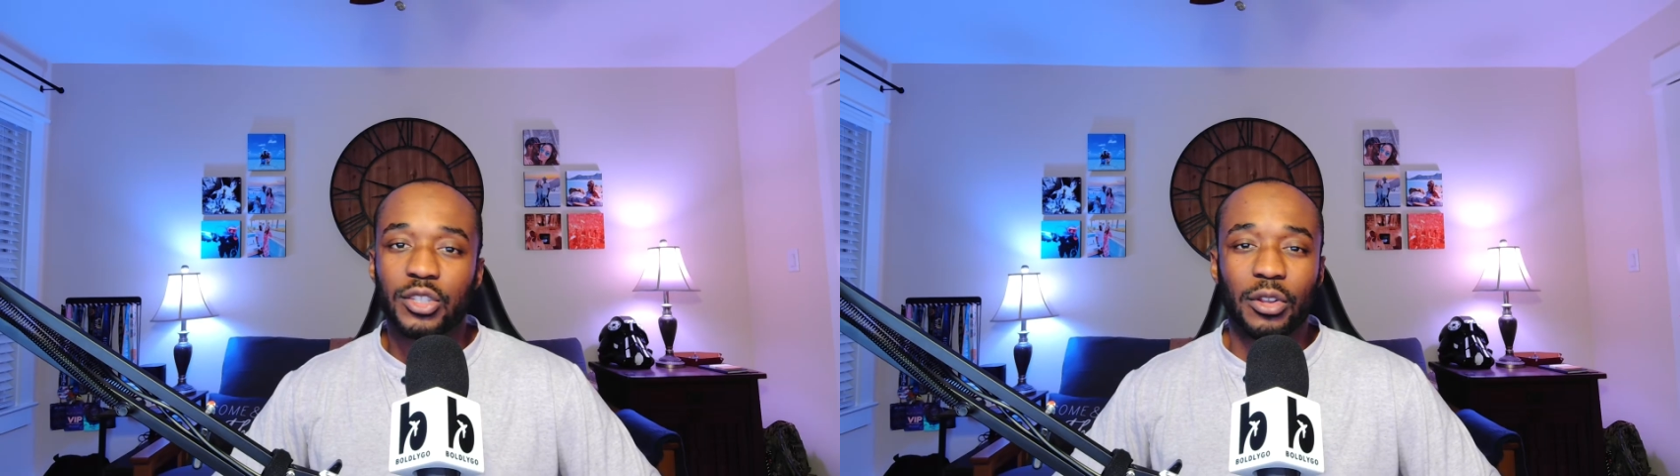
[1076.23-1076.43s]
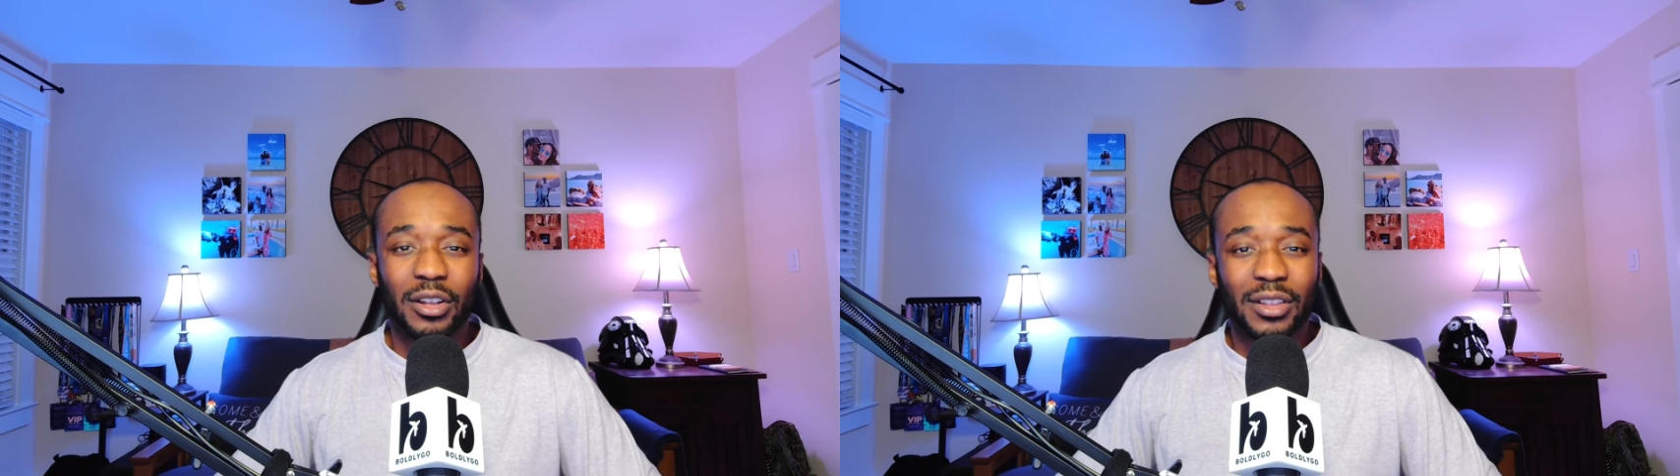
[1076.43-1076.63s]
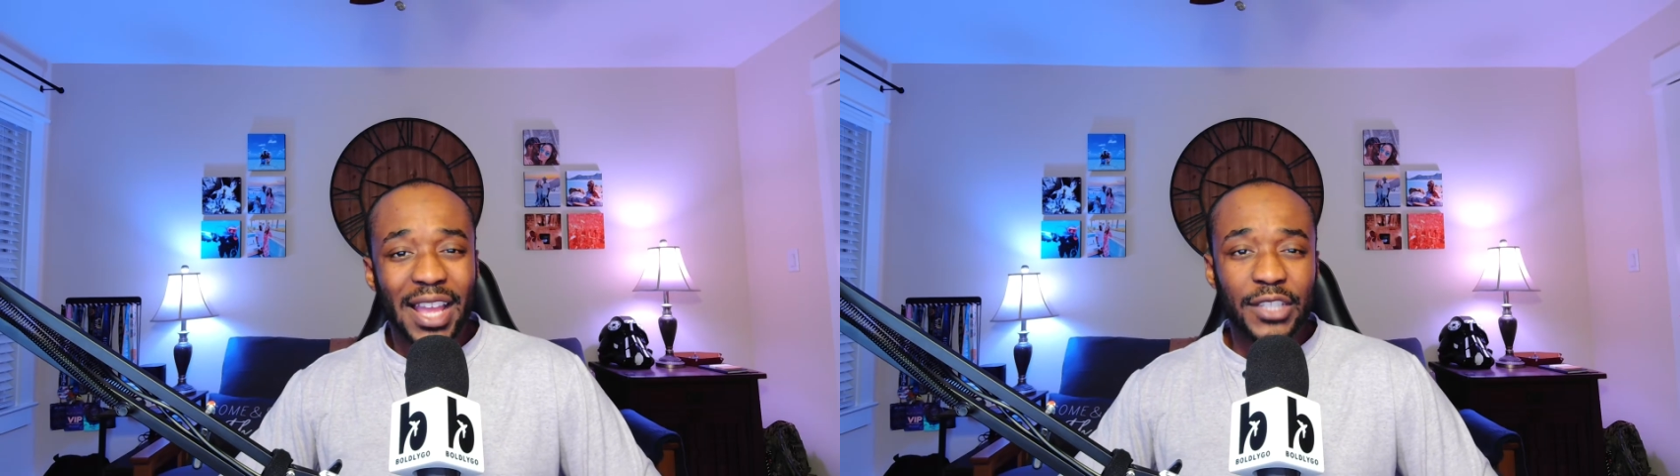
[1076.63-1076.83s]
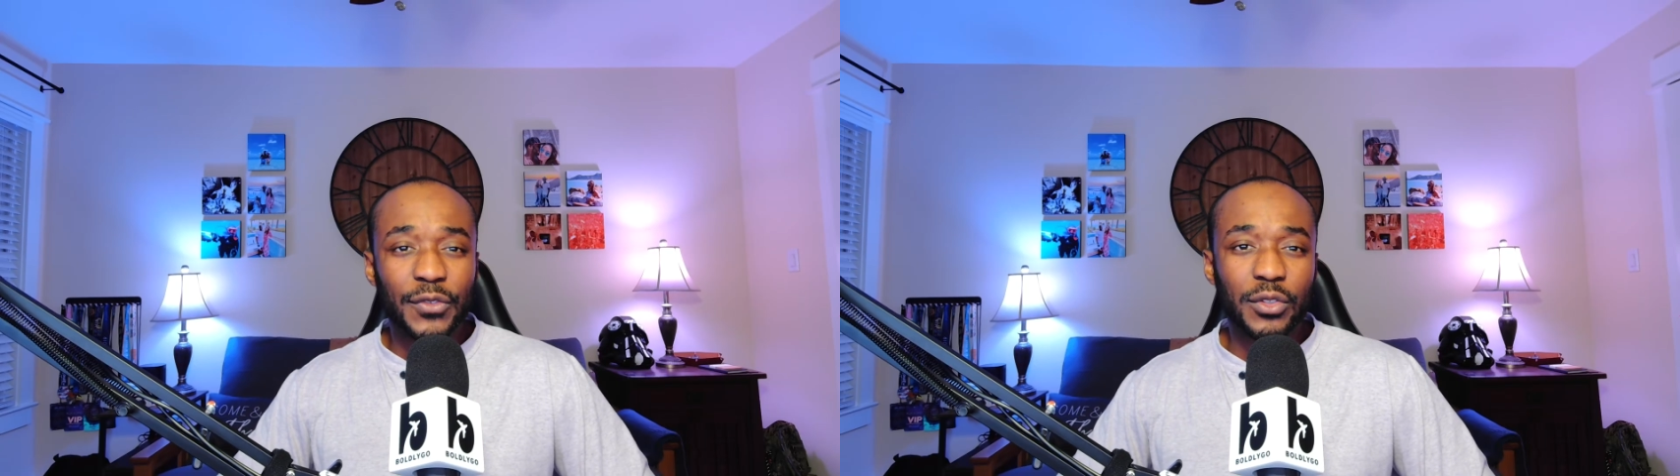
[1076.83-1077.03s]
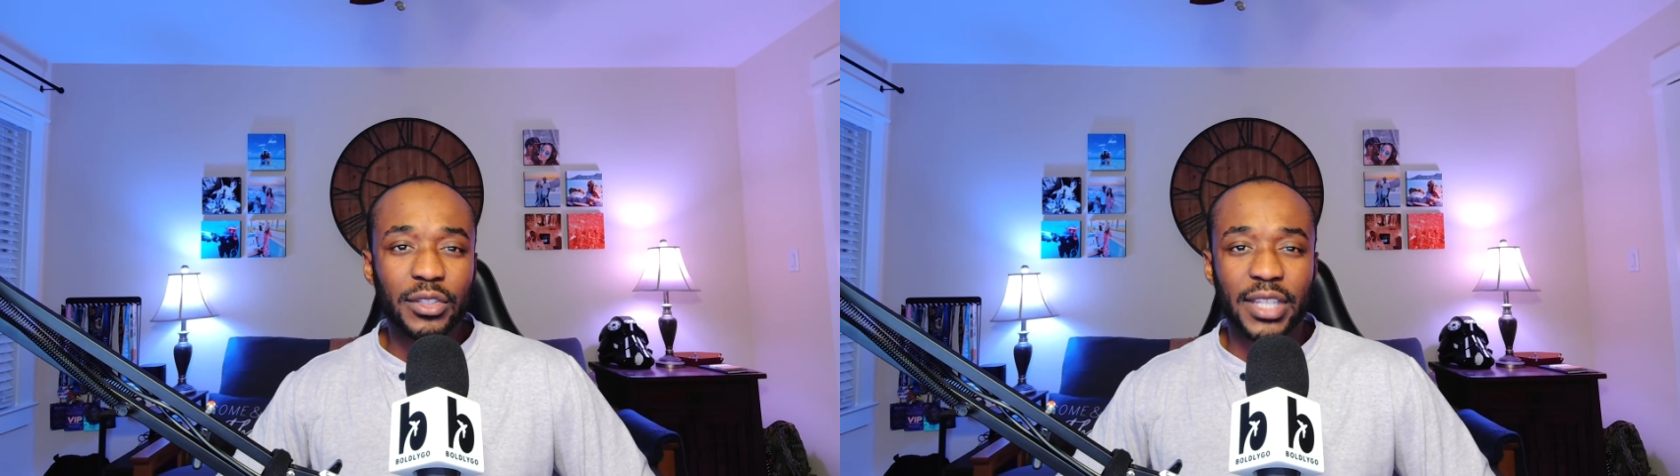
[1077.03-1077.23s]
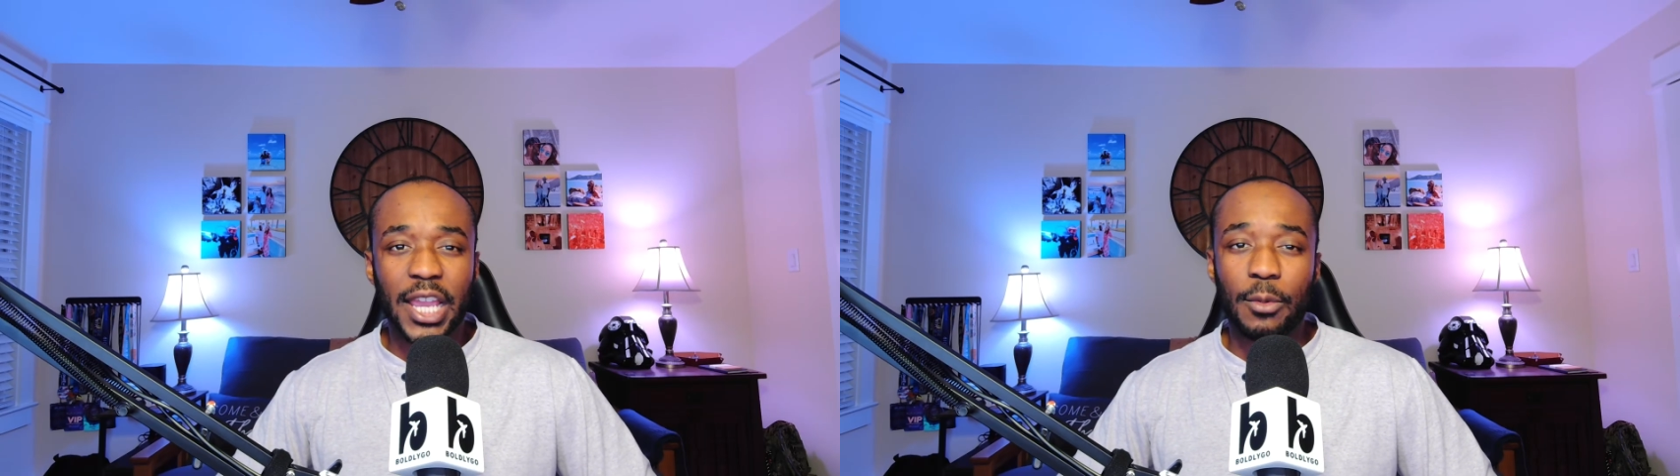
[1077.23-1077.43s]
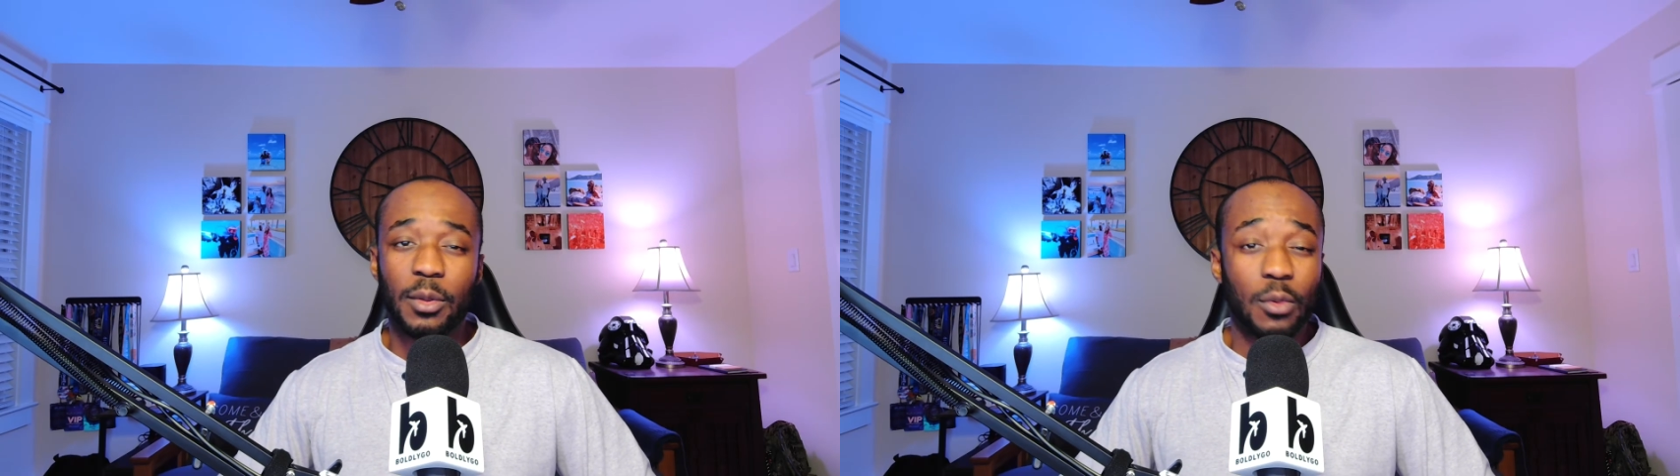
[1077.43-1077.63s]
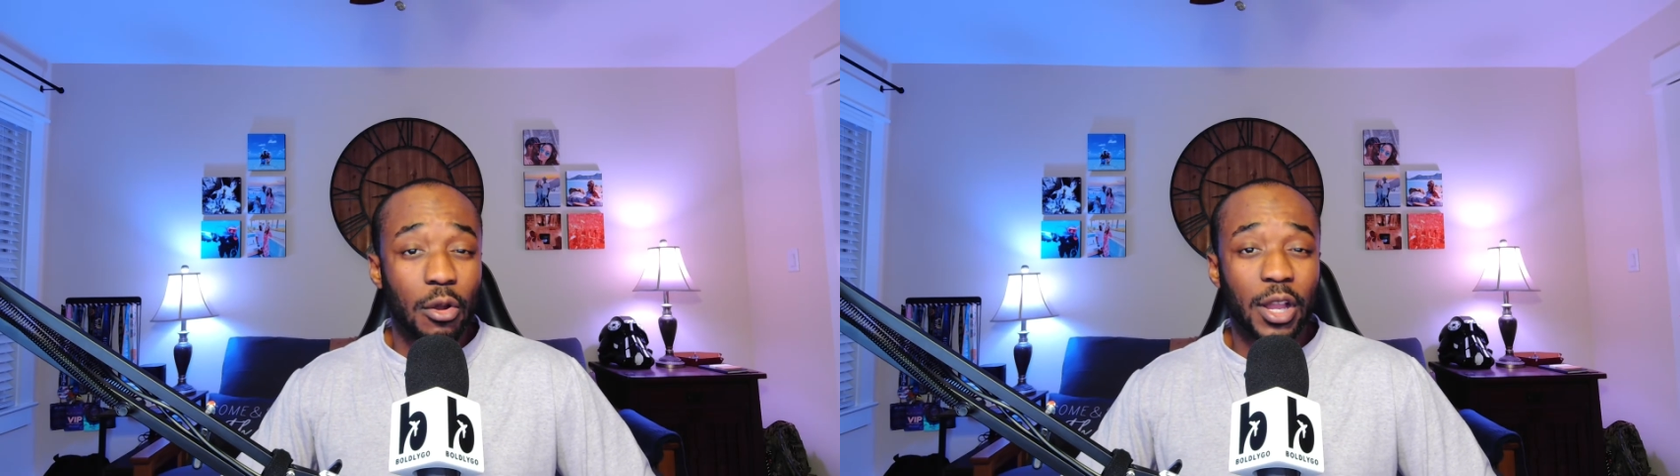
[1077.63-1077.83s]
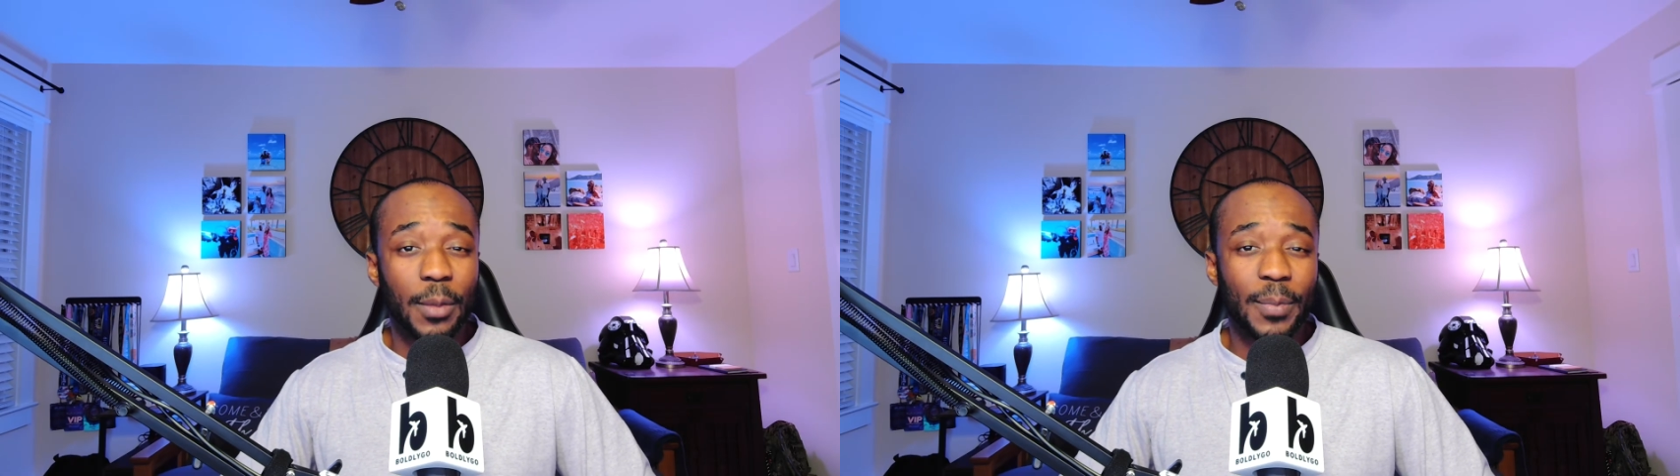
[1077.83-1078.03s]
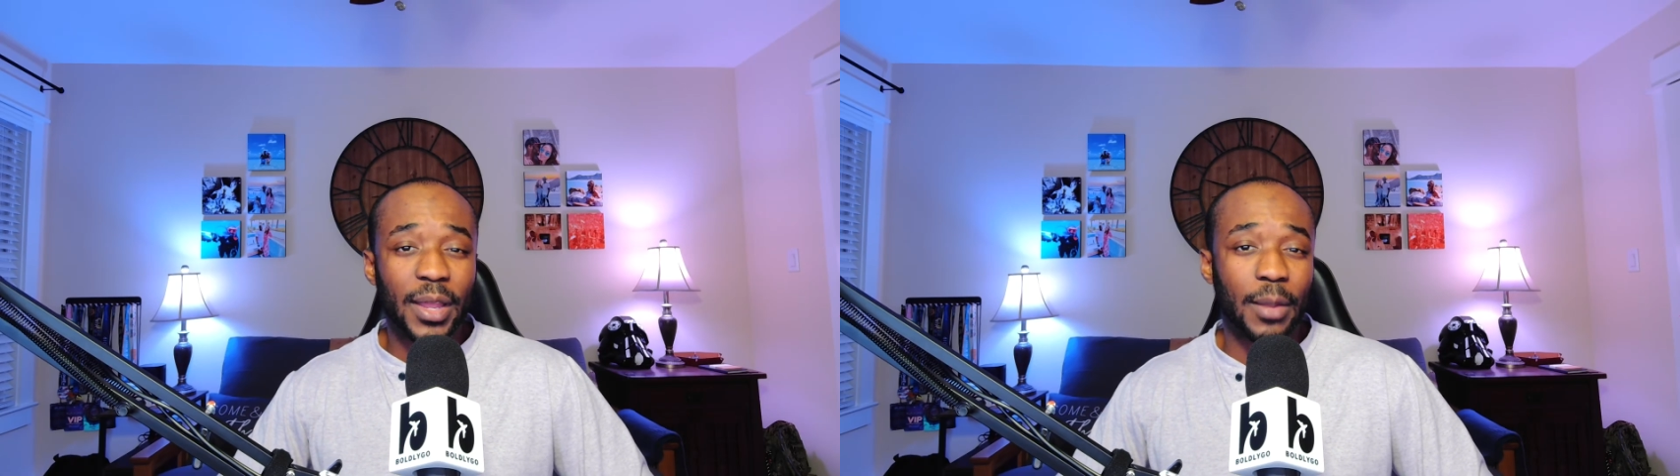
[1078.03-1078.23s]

on our last full day, we woke up at